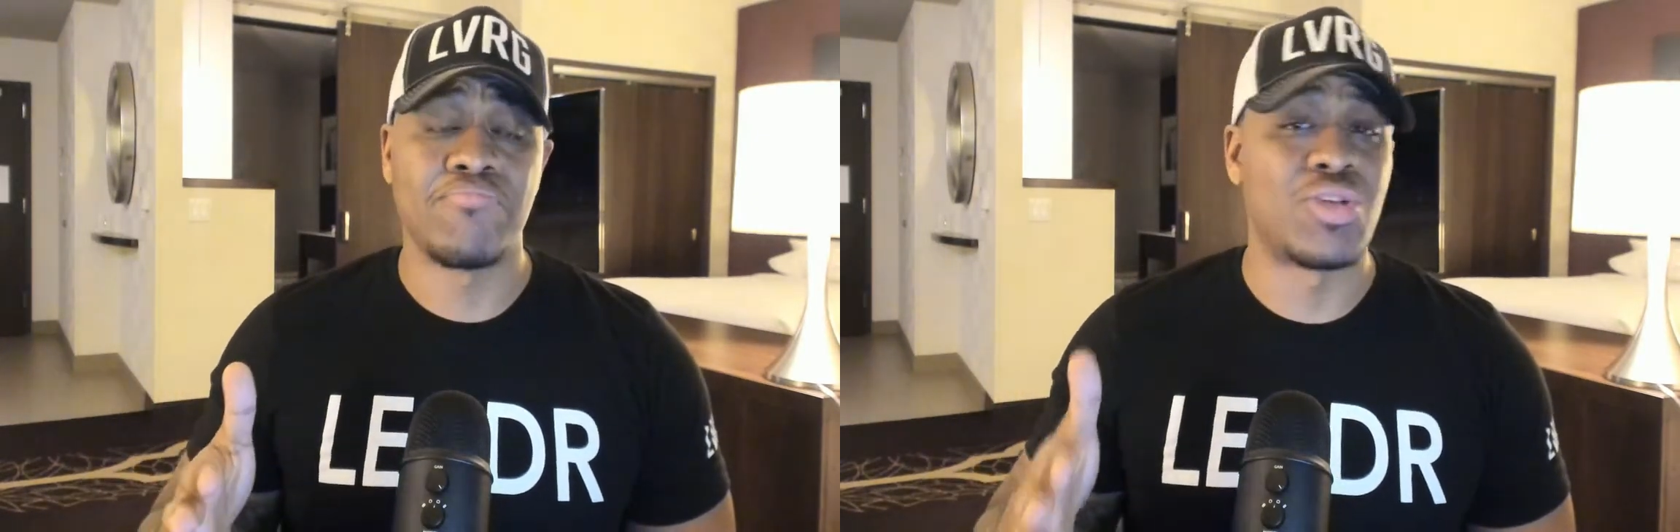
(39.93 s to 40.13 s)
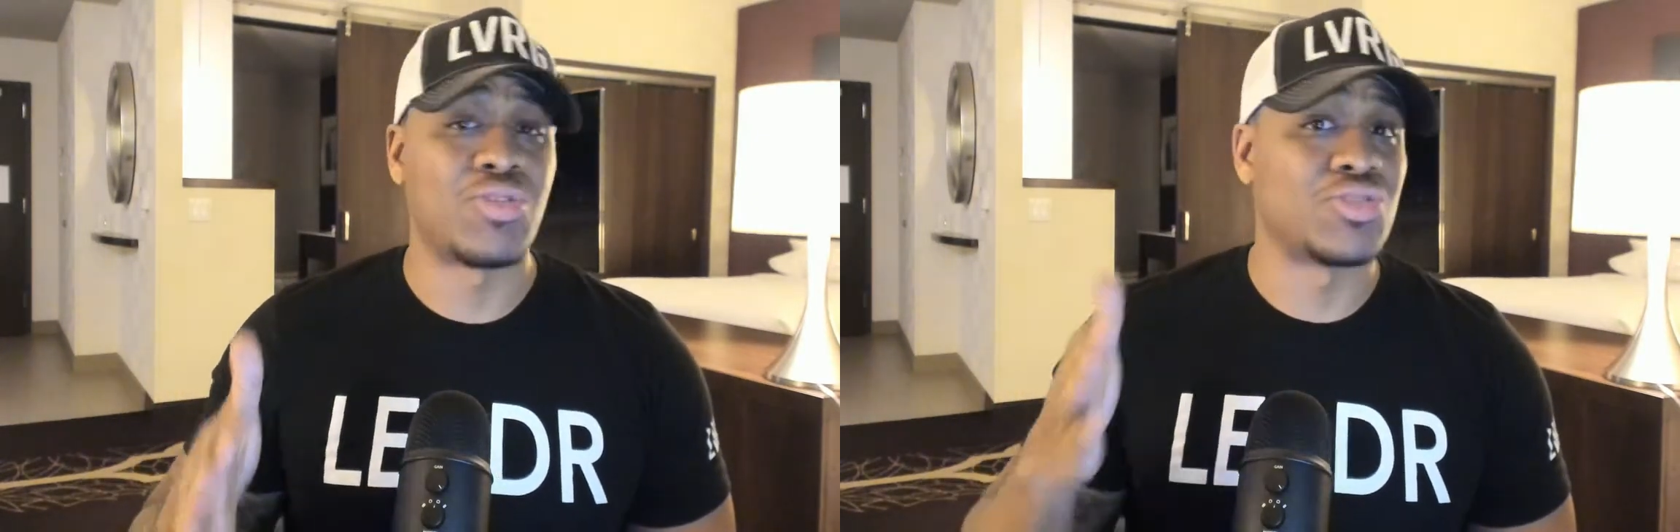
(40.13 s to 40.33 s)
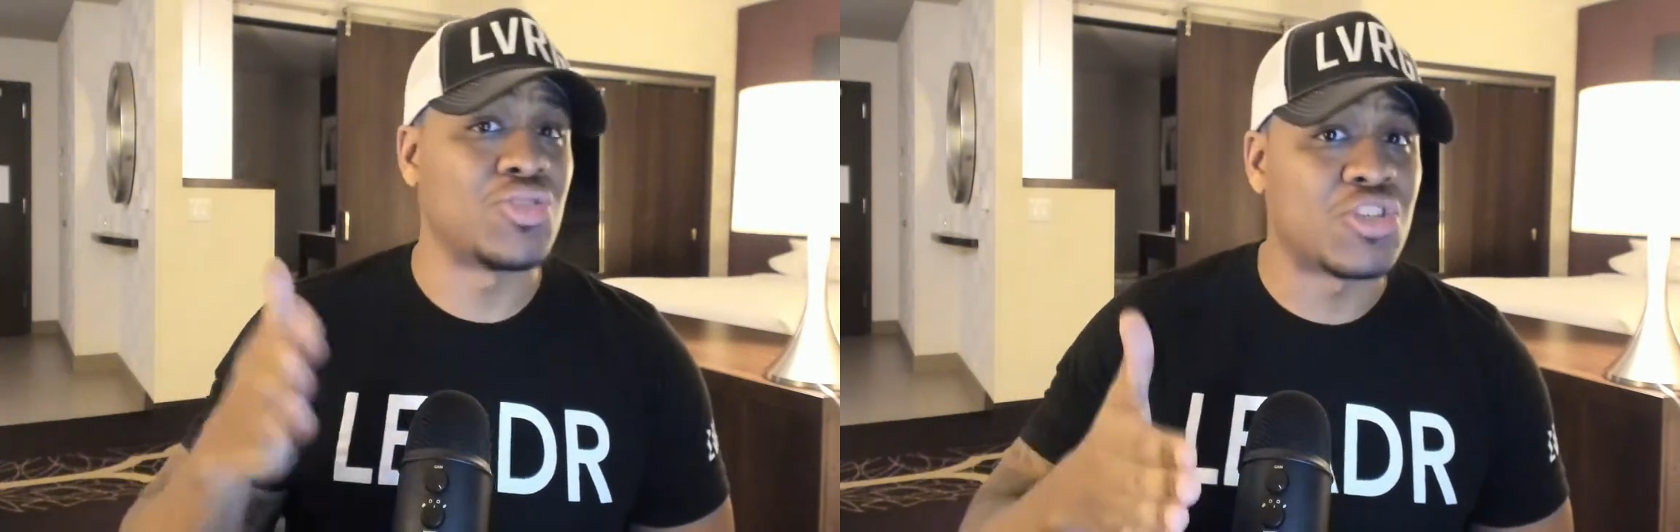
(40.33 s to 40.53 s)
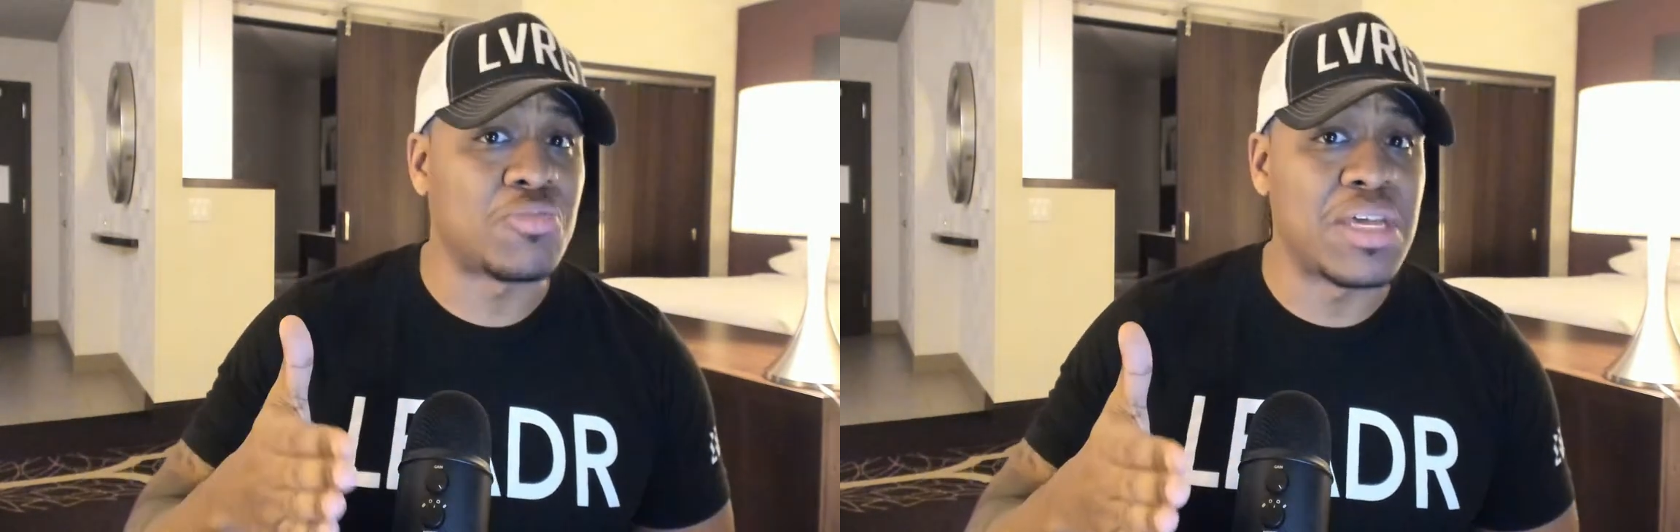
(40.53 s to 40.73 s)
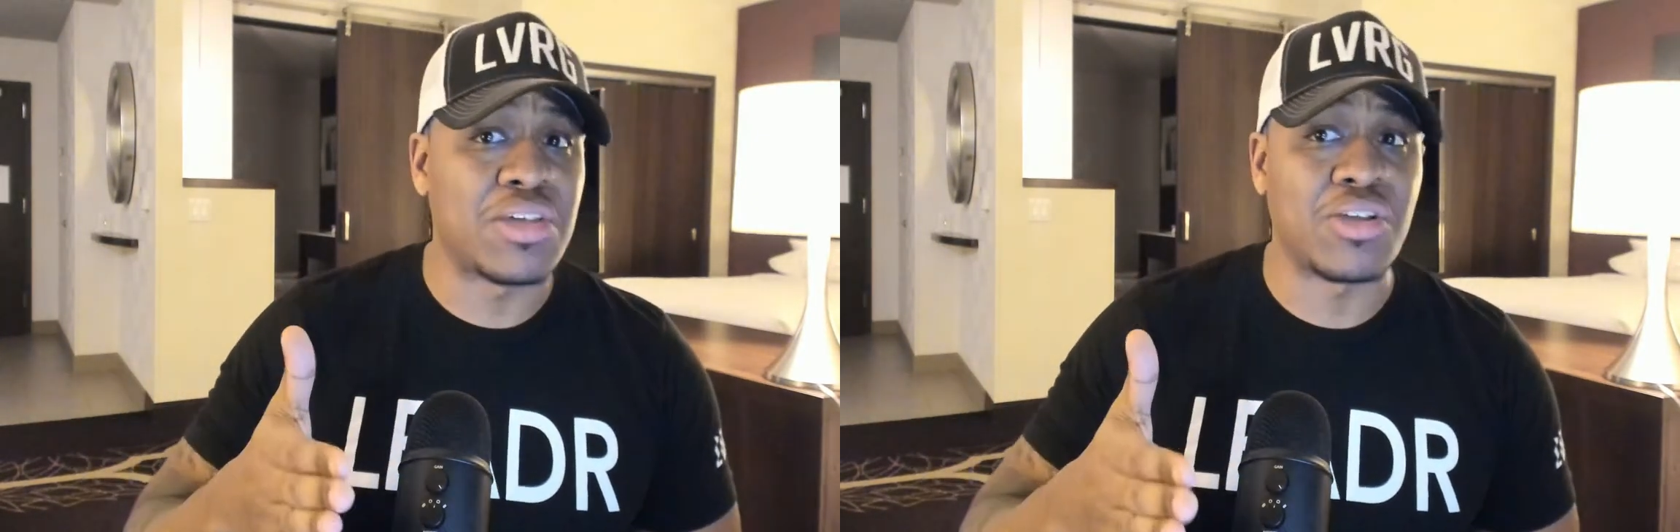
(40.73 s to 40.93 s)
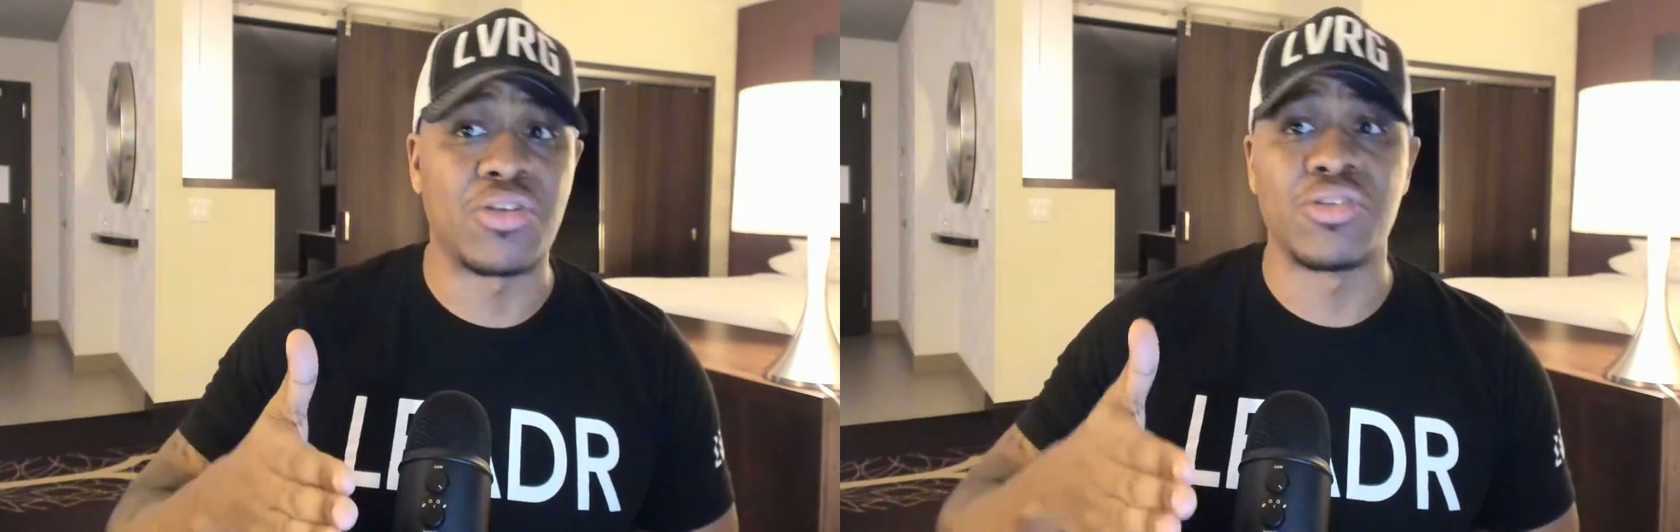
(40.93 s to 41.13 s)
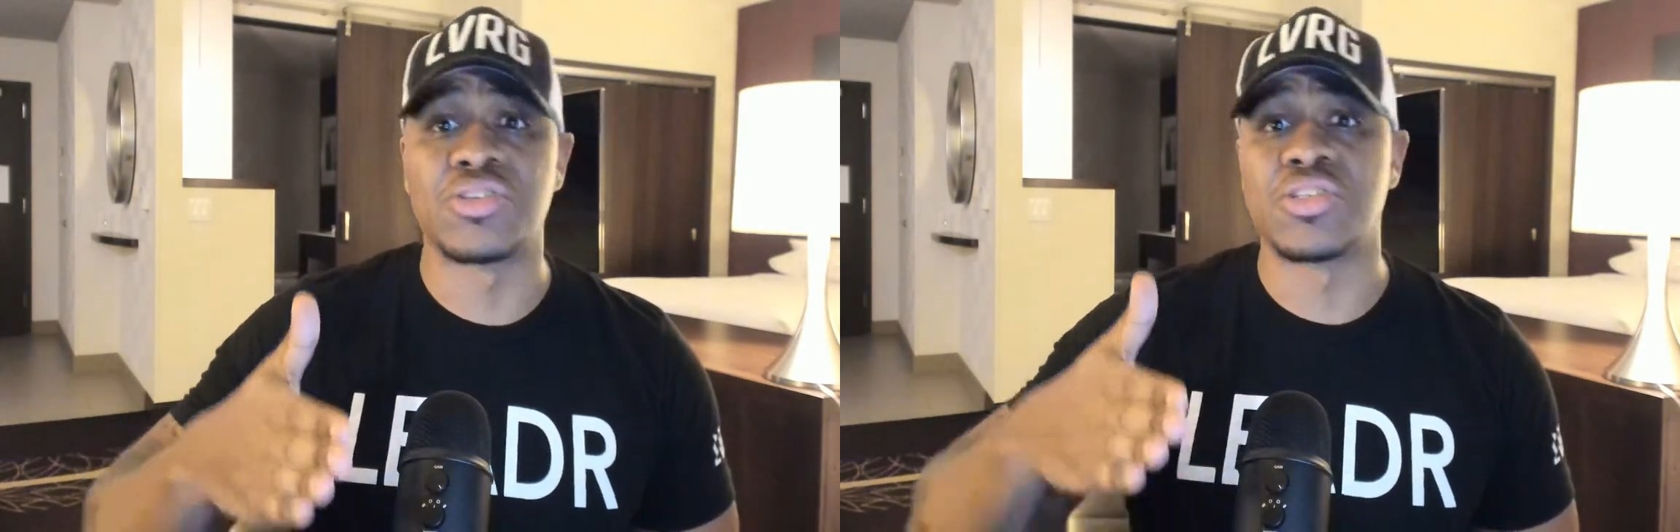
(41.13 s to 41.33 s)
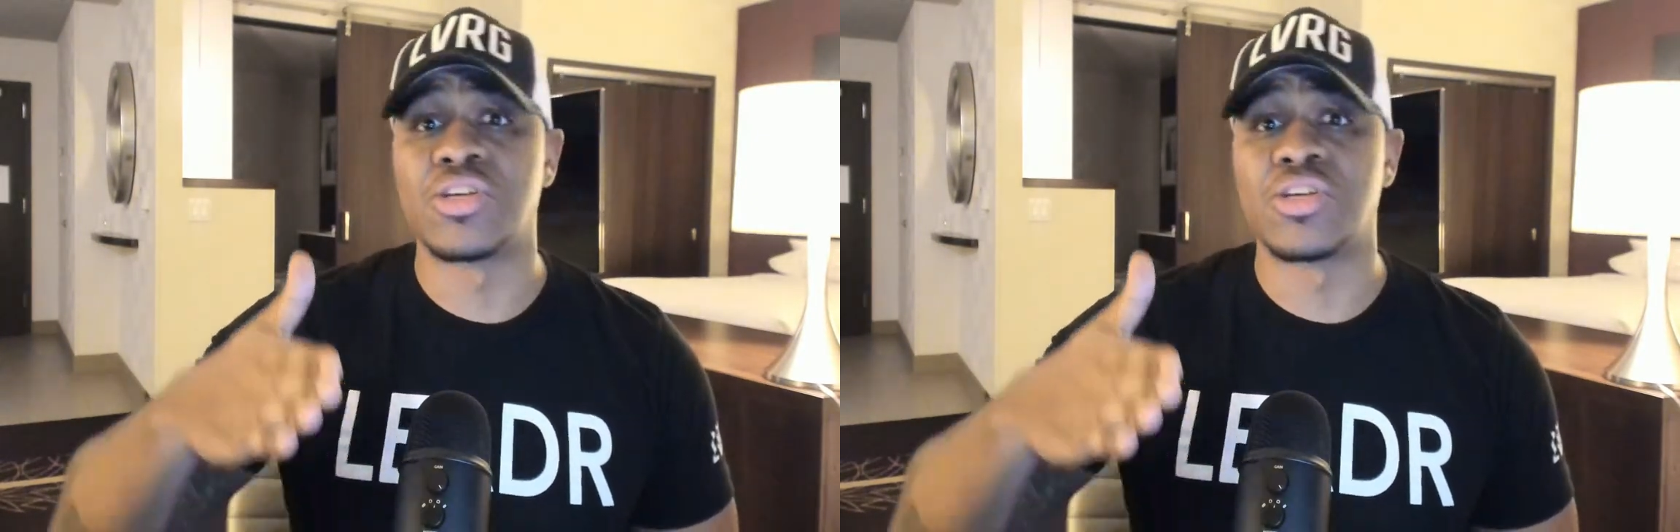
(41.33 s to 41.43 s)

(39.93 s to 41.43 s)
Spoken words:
There's youth speakers,